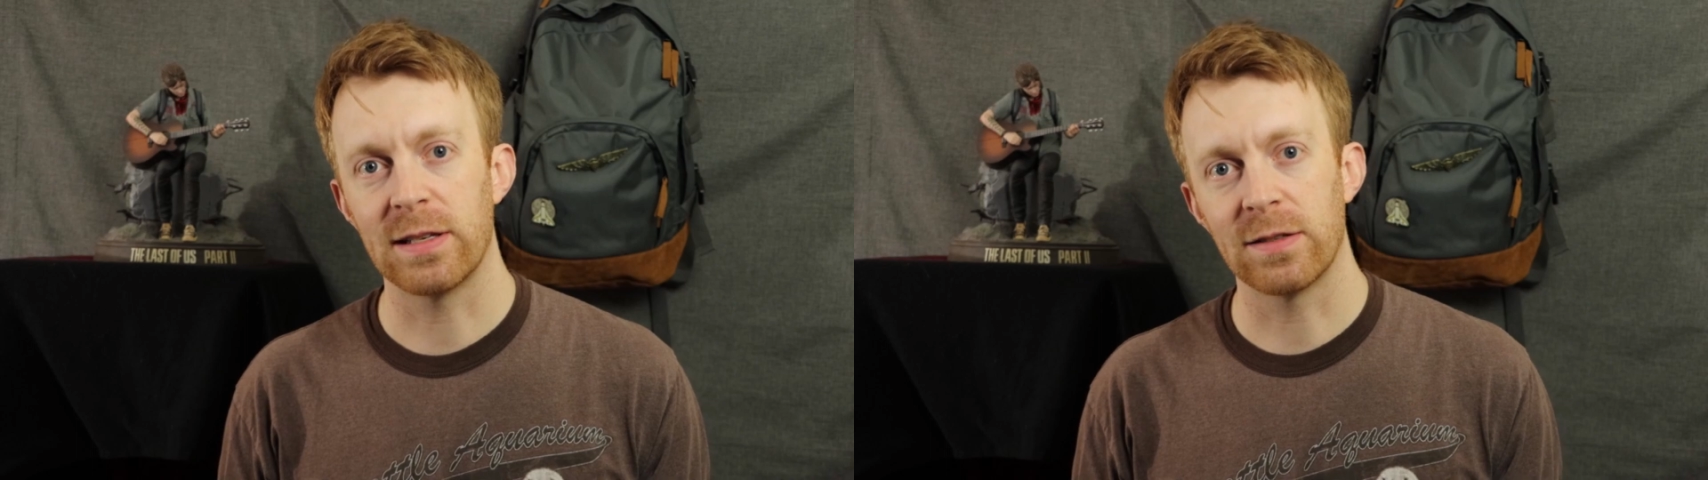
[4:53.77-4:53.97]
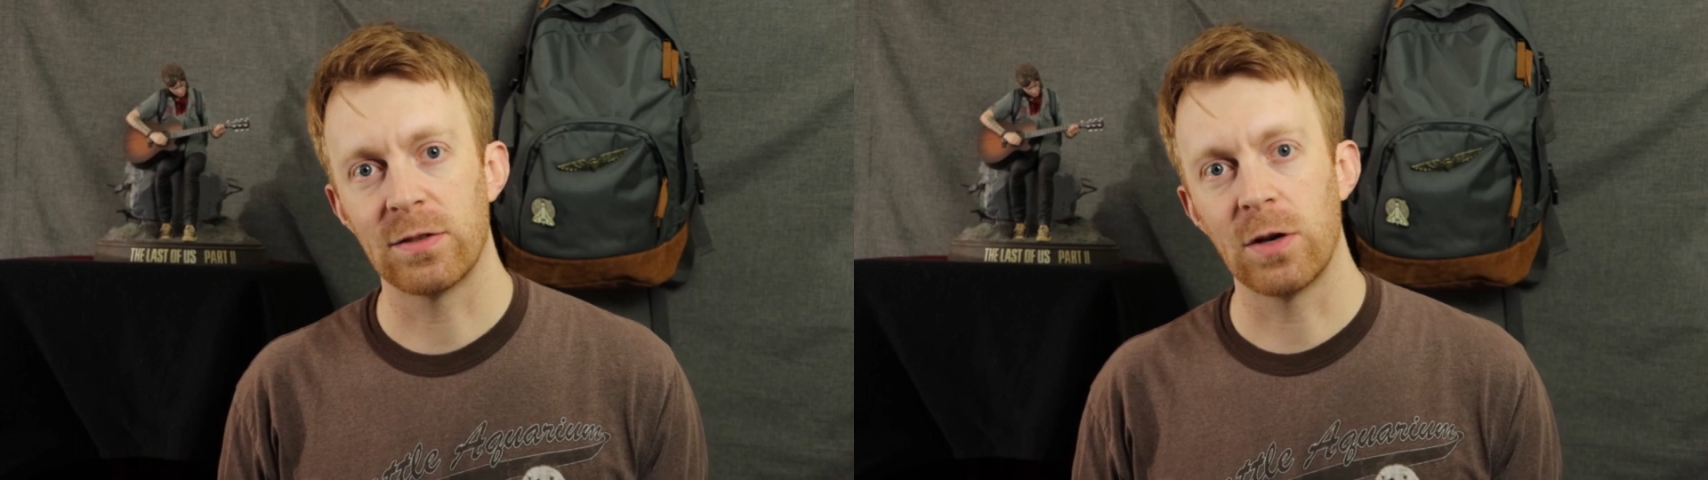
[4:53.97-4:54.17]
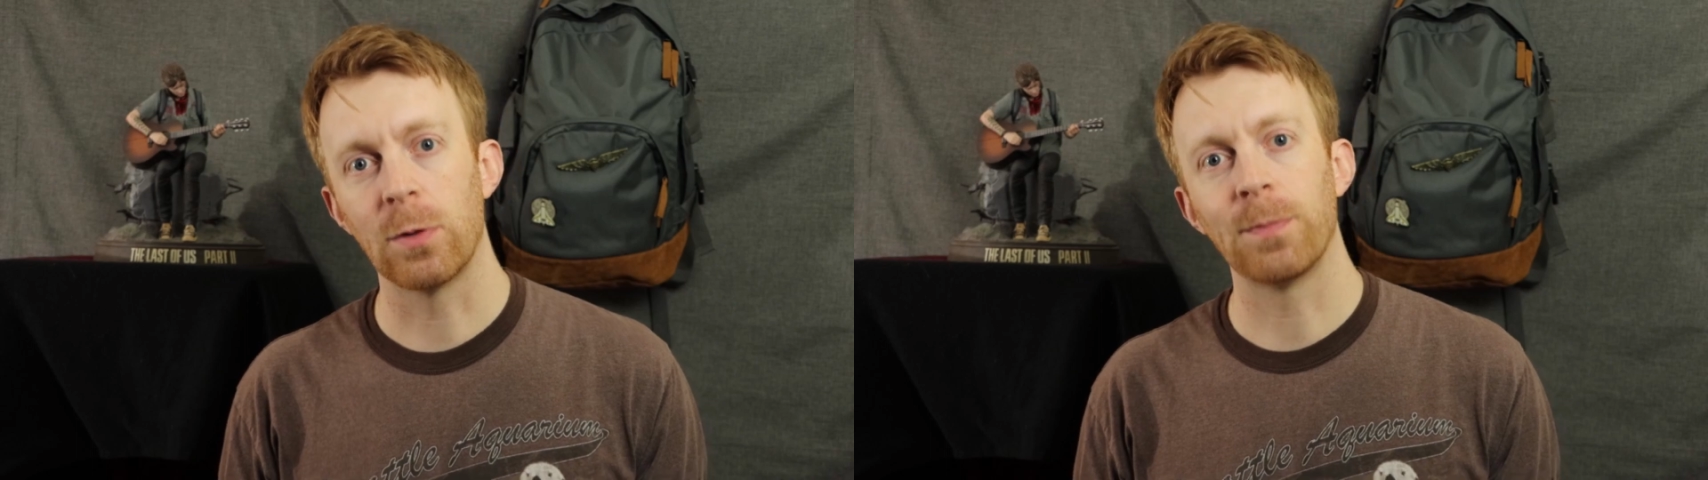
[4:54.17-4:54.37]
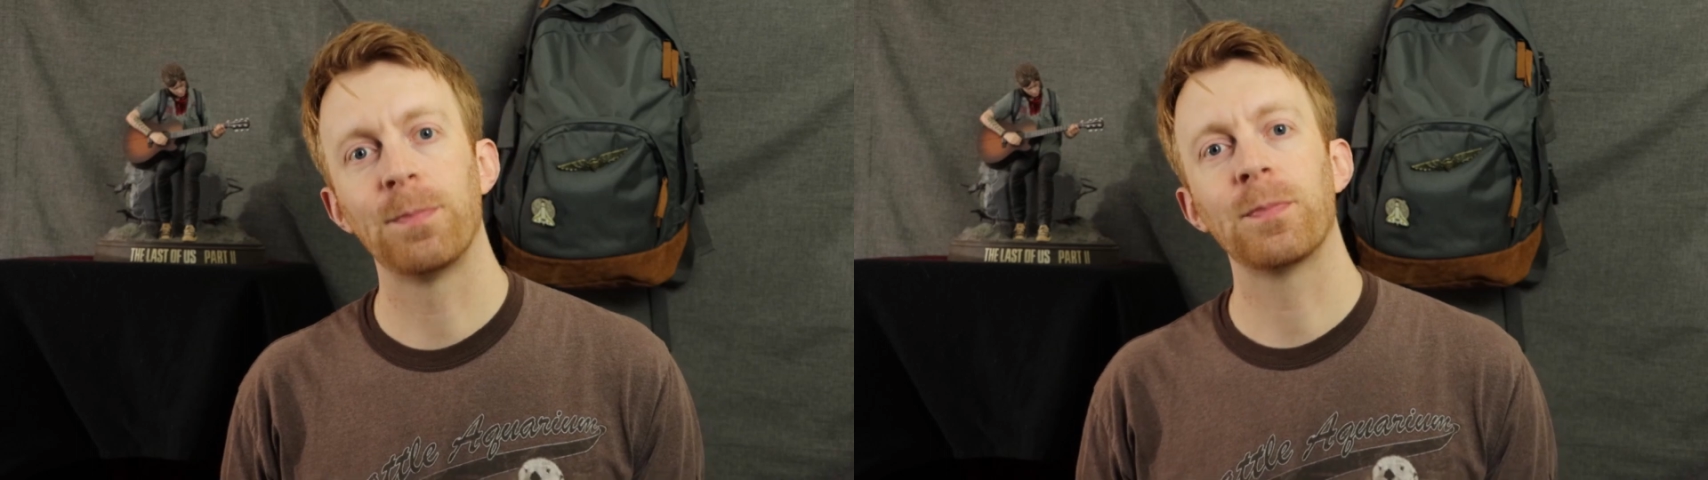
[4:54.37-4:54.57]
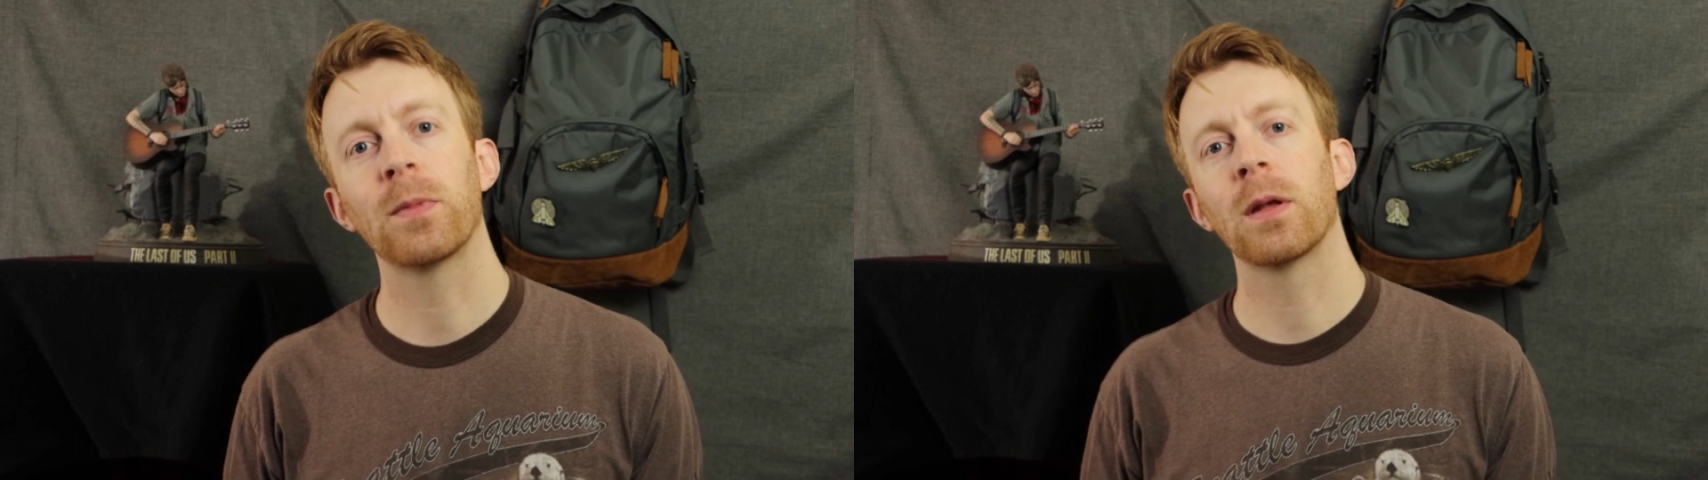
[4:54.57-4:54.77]
So
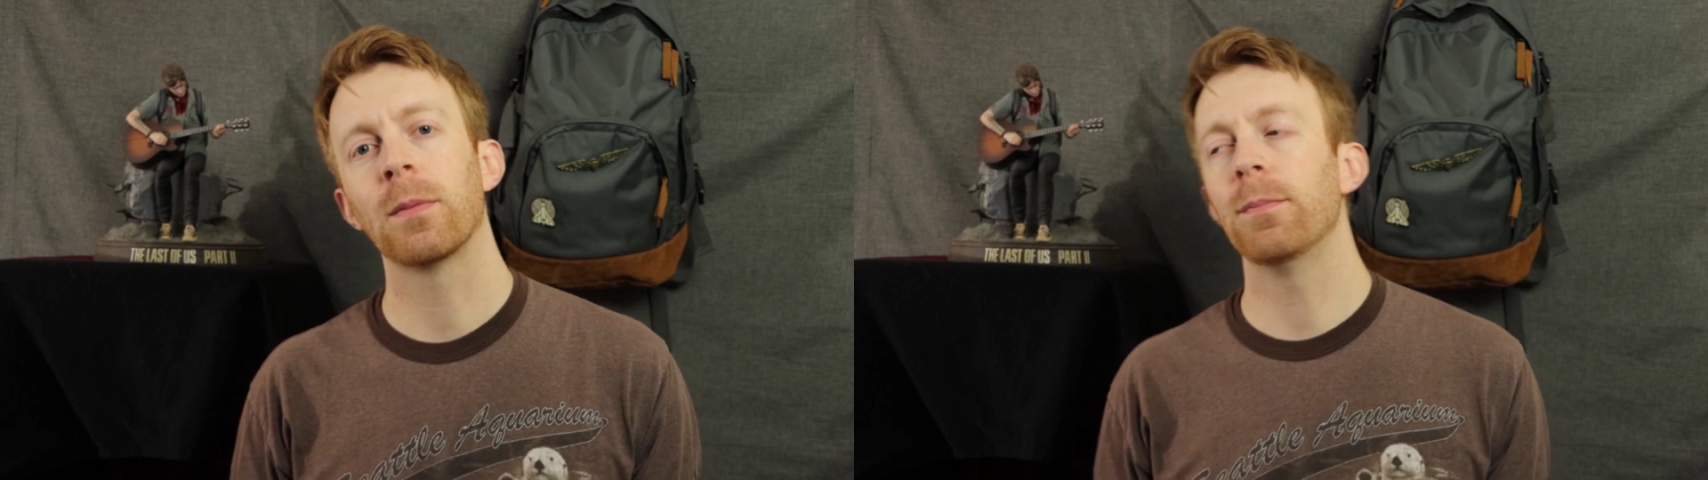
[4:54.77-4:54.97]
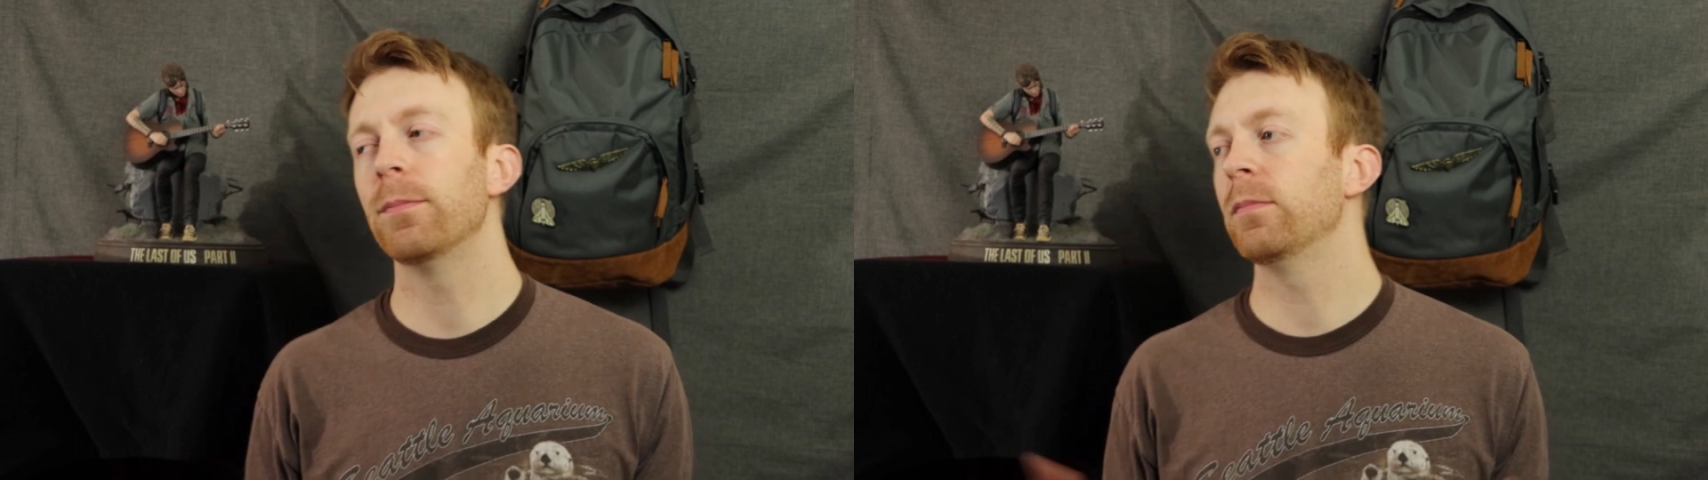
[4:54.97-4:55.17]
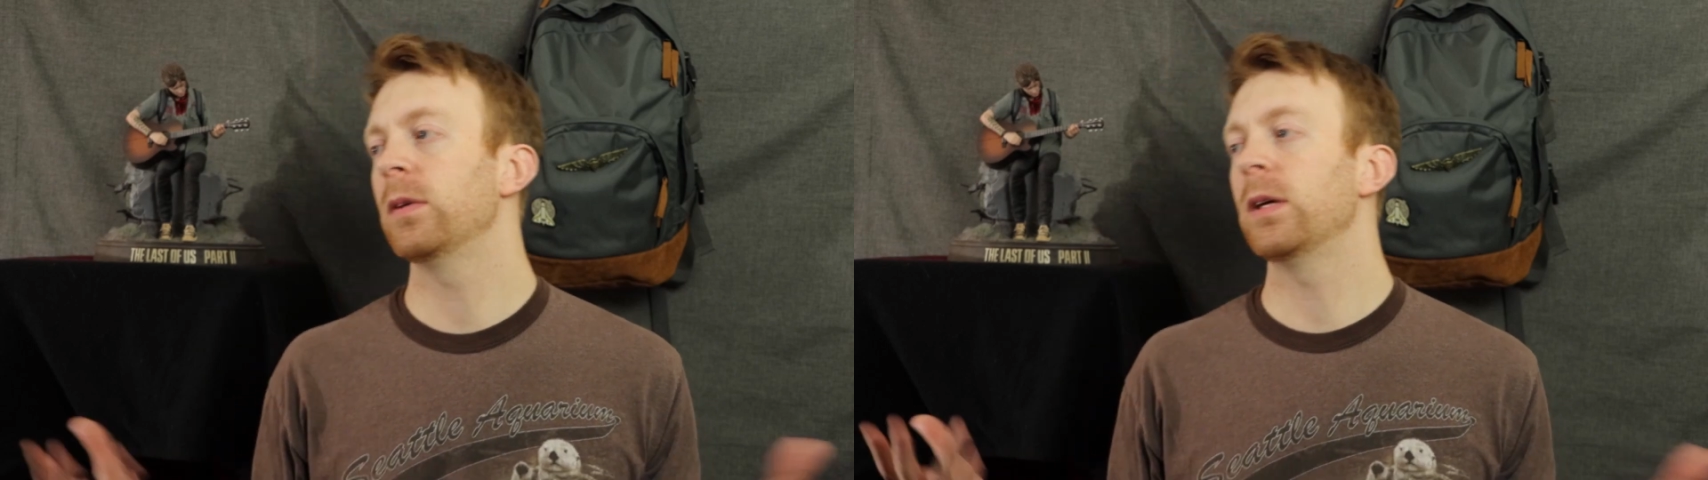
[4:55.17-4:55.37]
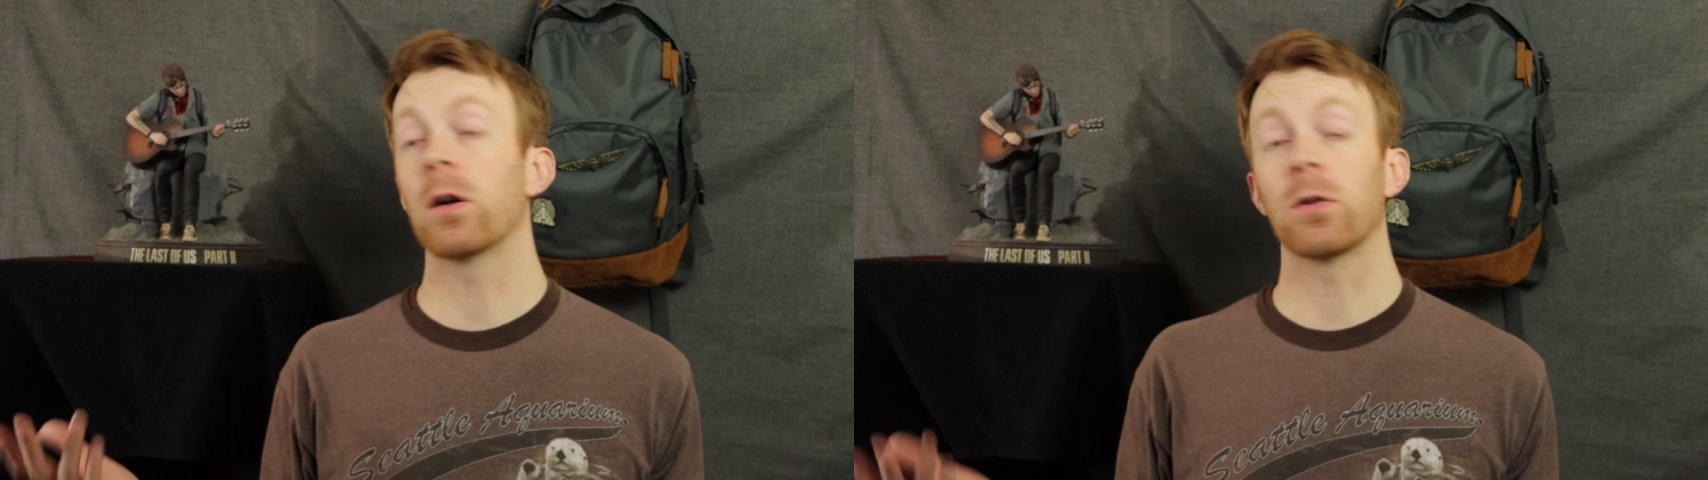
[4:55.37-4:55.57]
he goes,